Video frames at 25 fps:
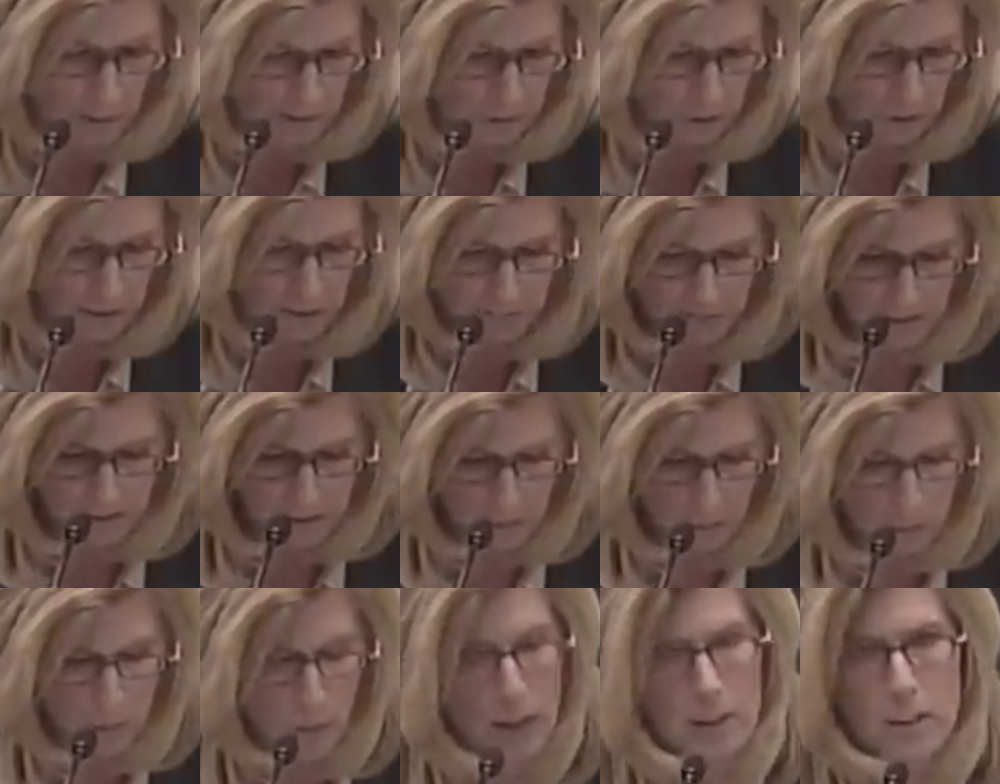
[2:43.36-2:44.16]
actually think
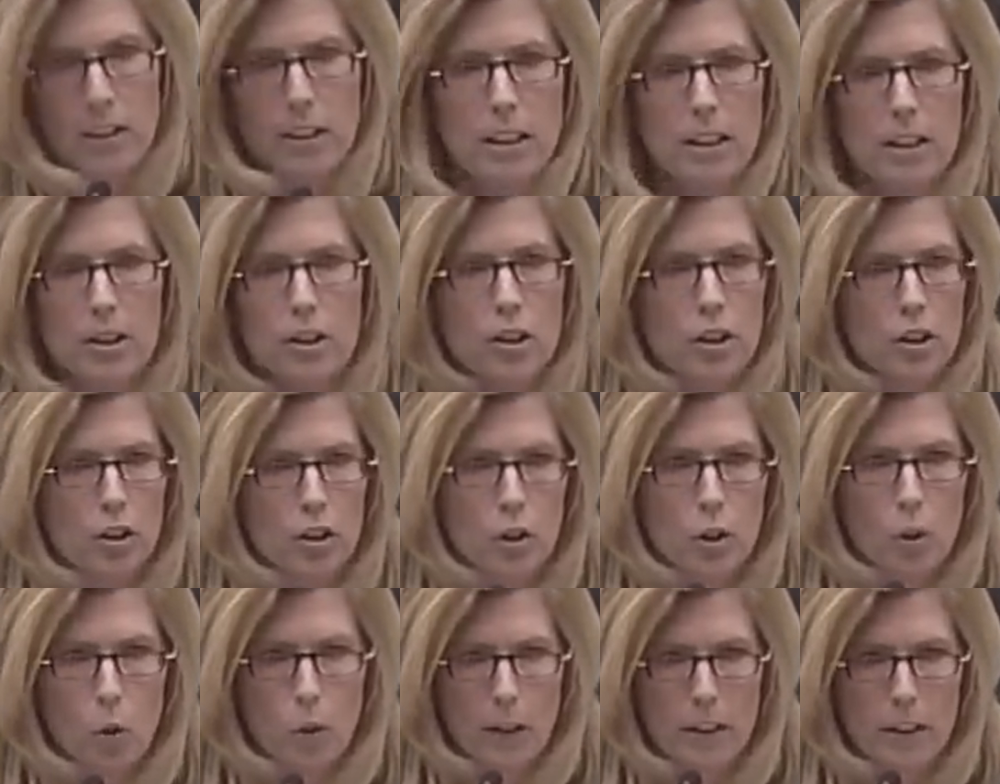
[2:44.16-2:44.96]
the President is
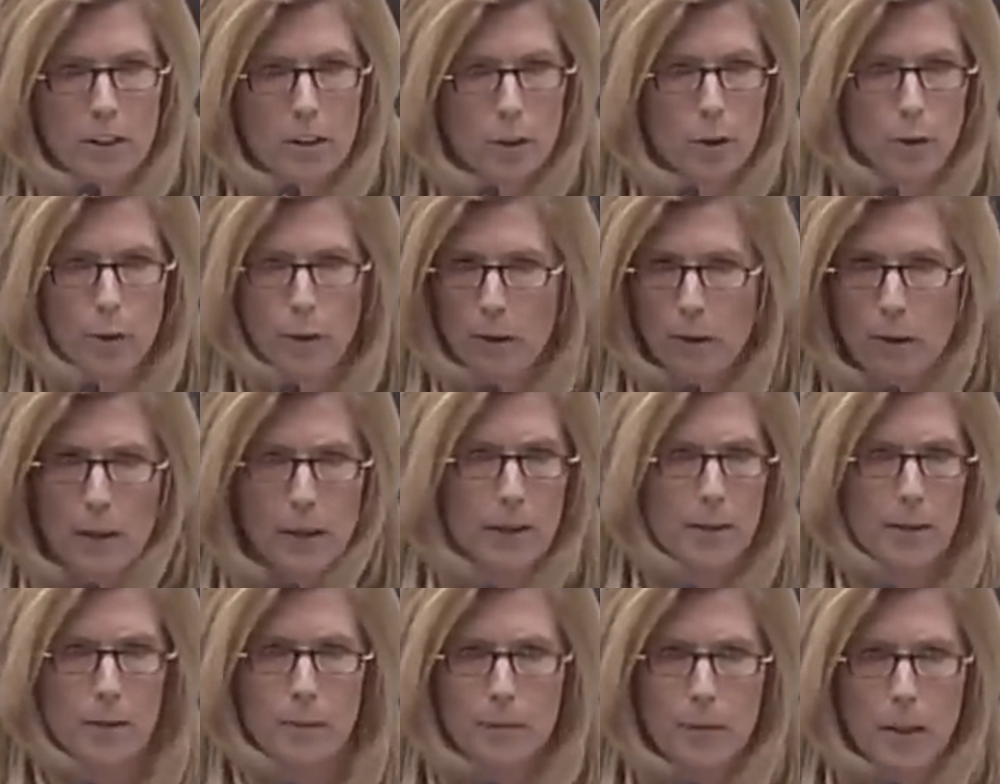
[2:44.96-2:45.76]
just going to,
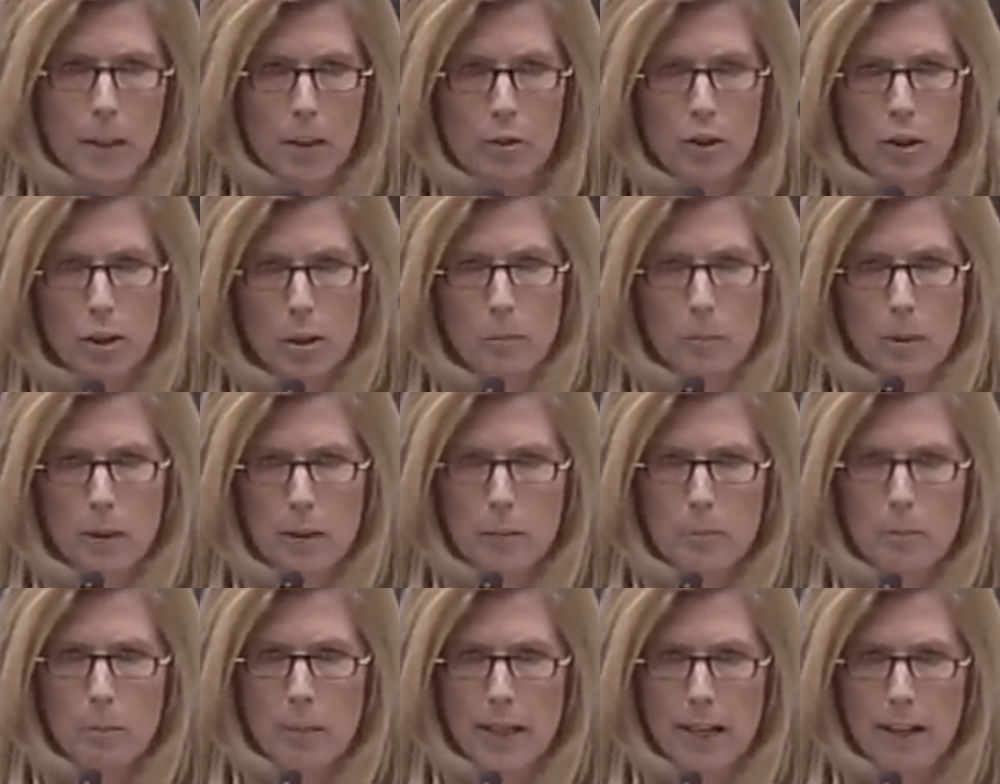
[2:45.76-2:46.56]

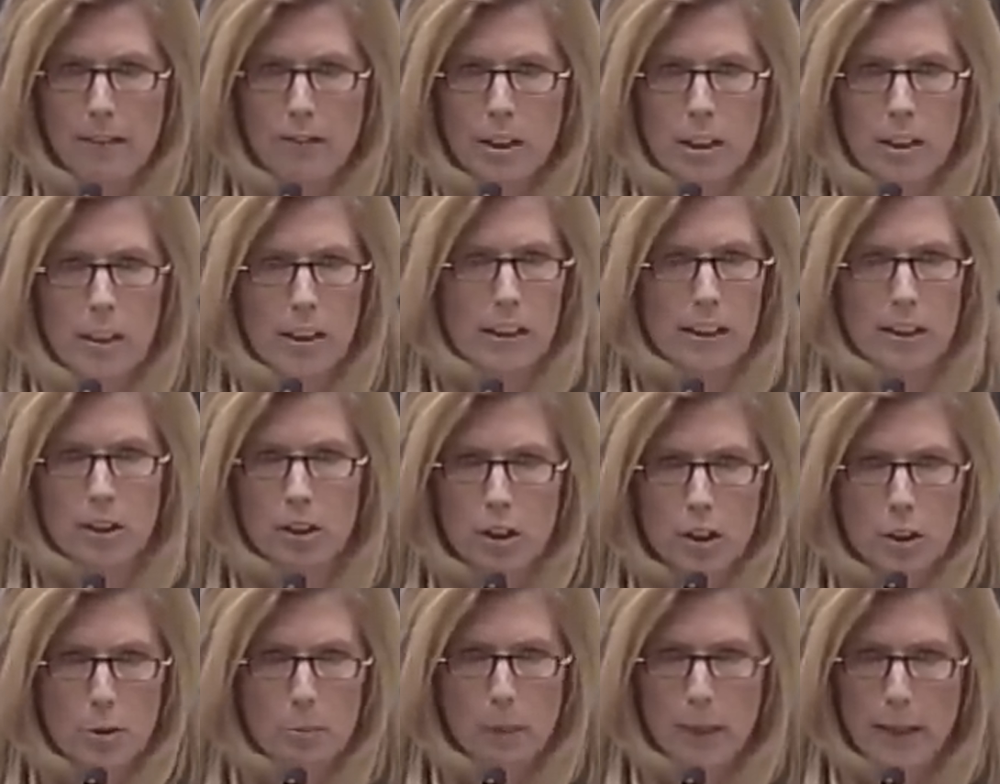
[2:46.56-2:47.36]
simply benevolently
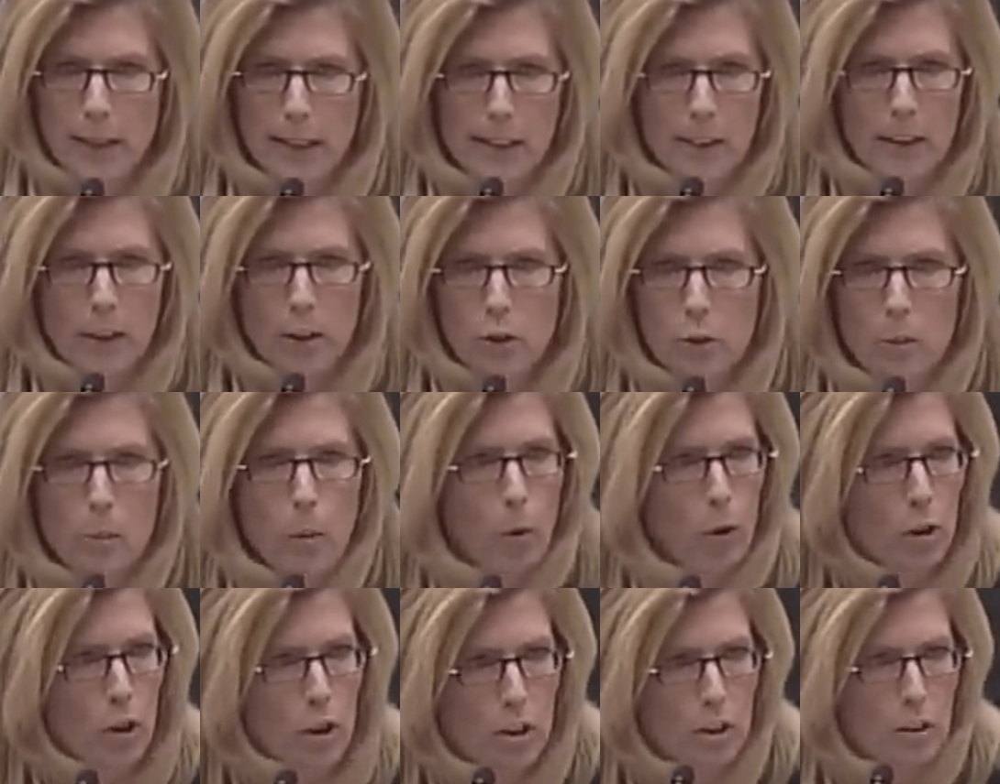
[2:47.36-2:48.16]
suspend those
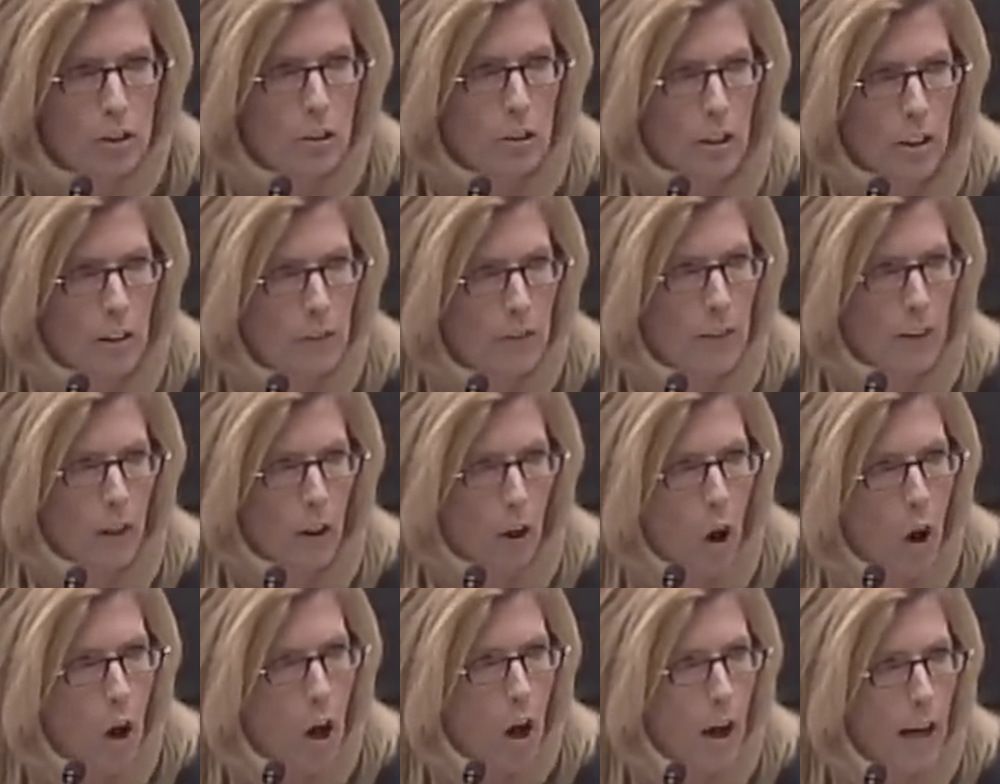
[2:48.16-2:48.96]
portions of the
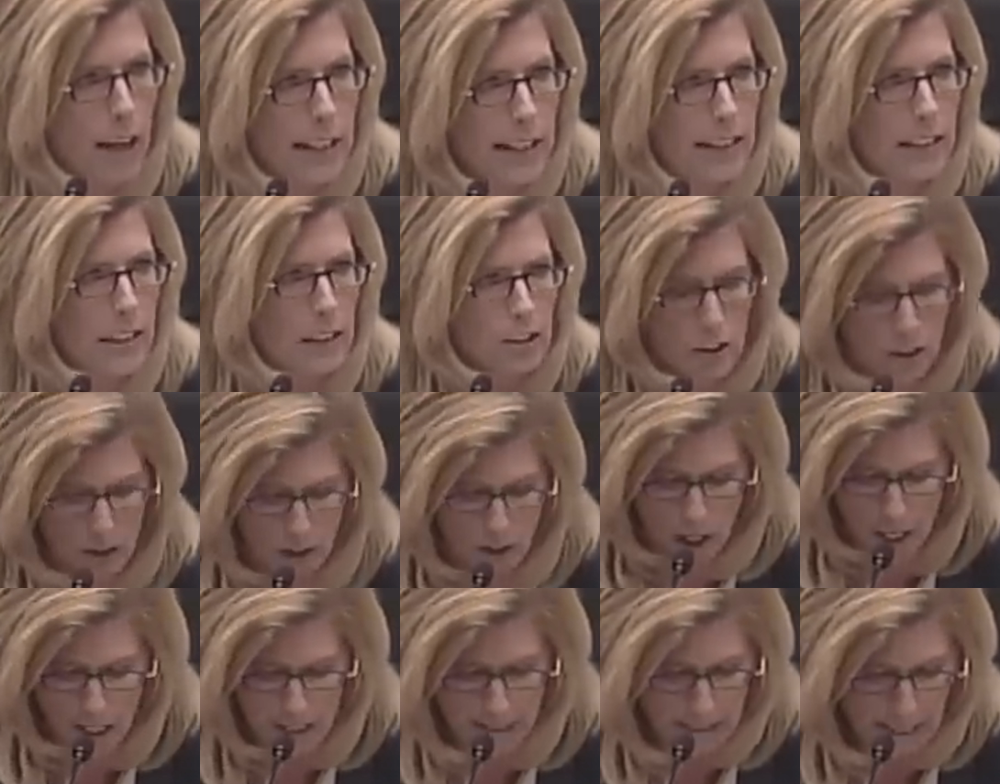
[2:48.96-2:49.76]
law he doesn't
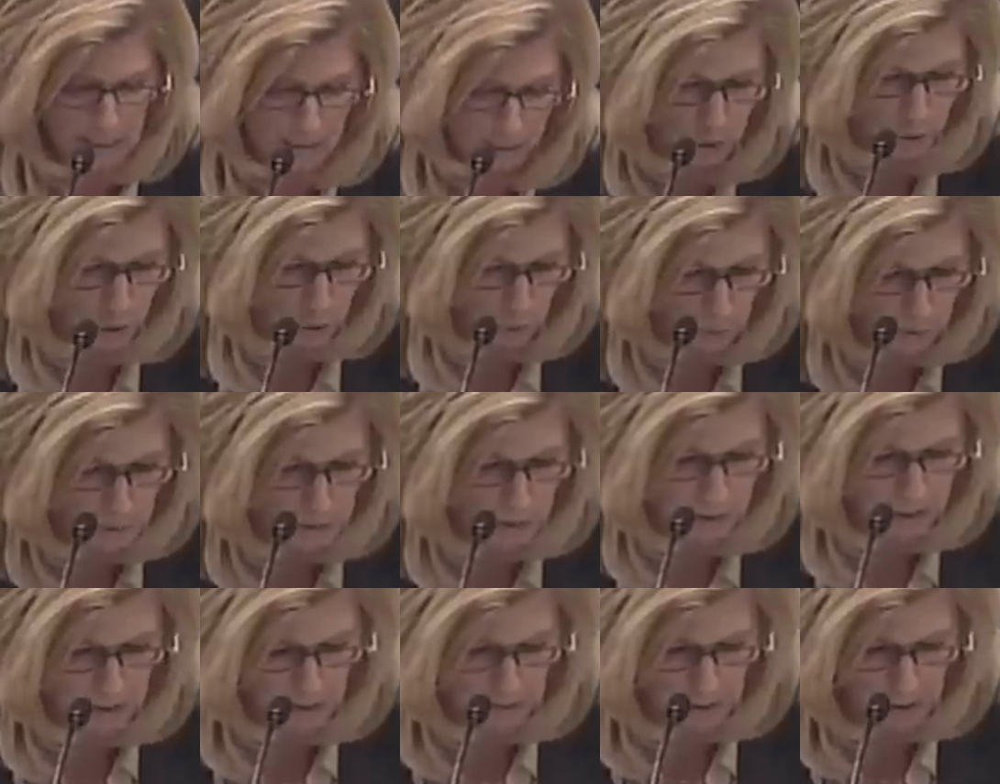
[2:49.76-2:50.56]
like after you
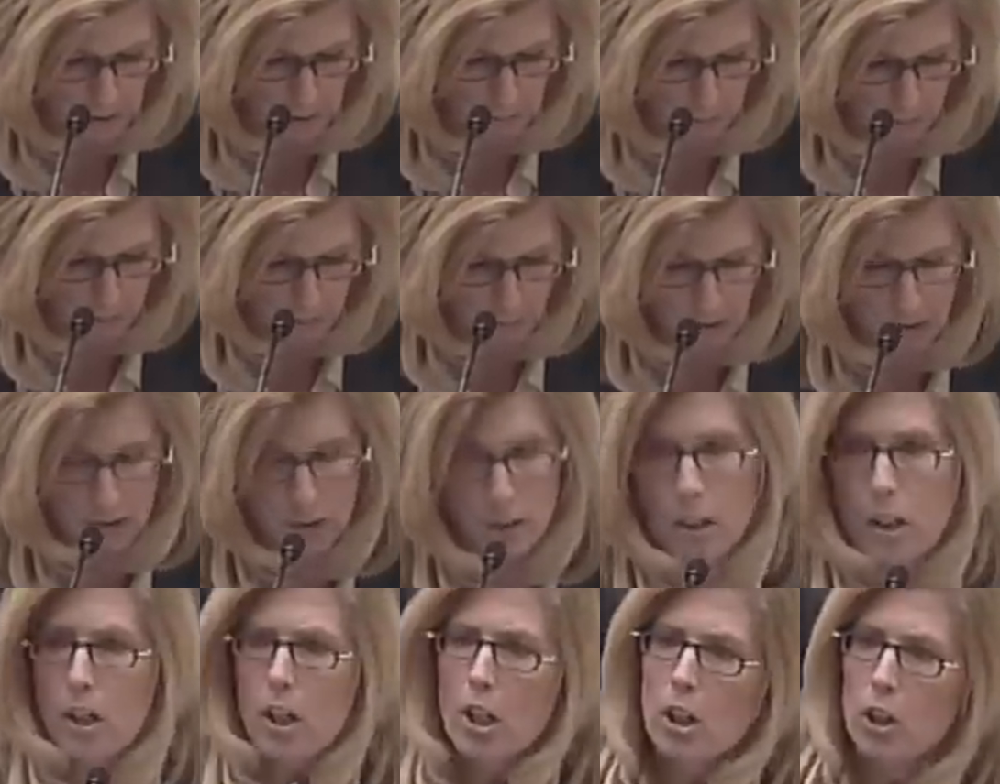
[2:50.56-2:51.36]
reach that
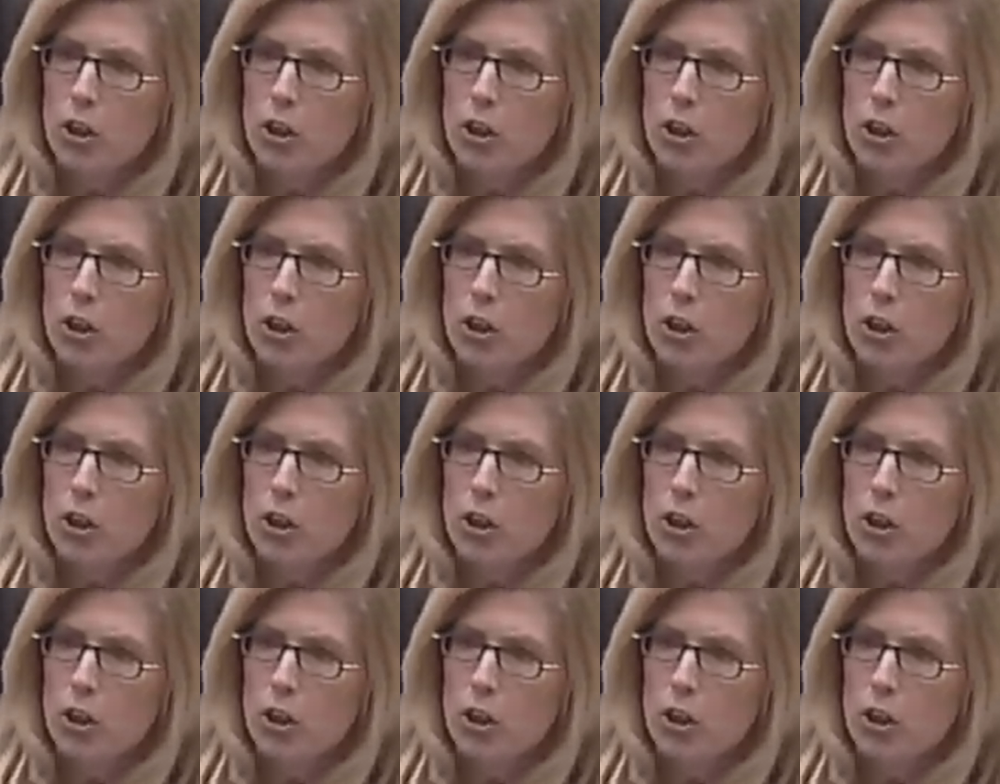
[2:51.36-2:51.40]
compromise?